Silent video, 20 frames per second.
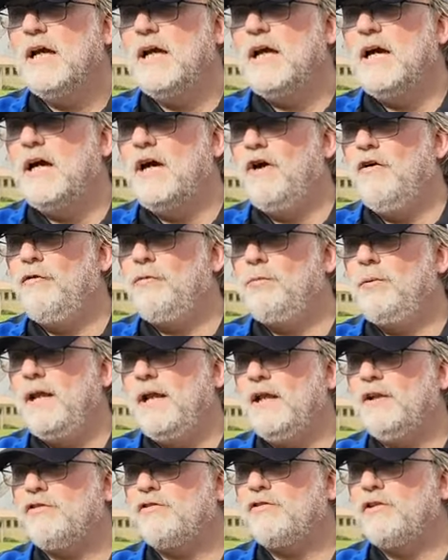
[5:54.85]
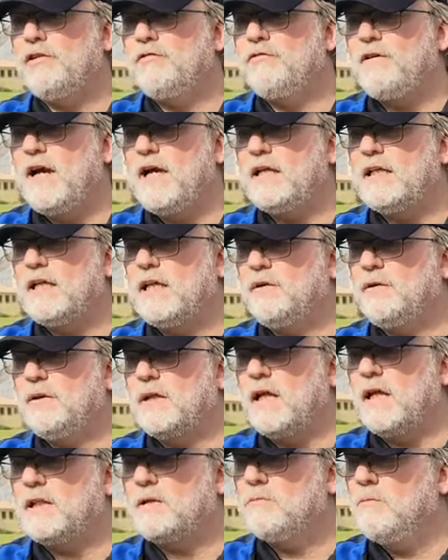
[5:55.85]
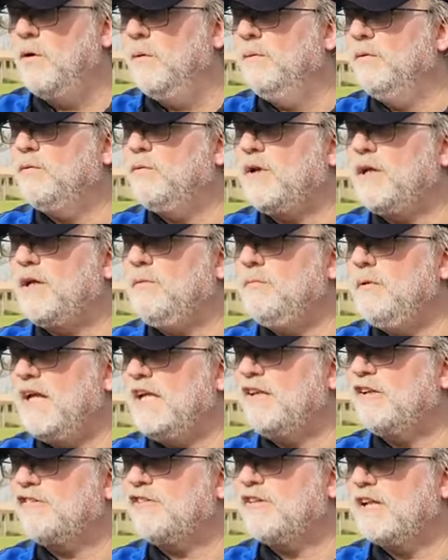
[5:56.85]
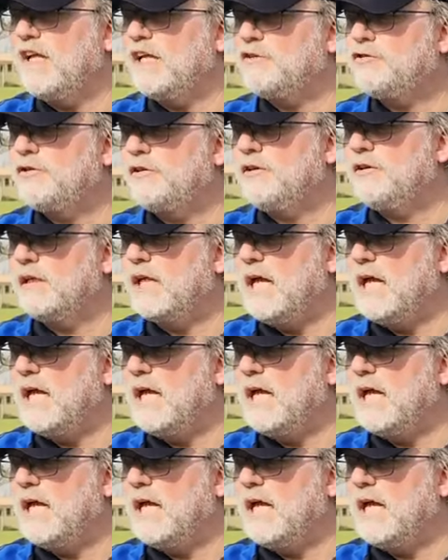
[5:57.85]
of players to invite, and at the moment we make the selection,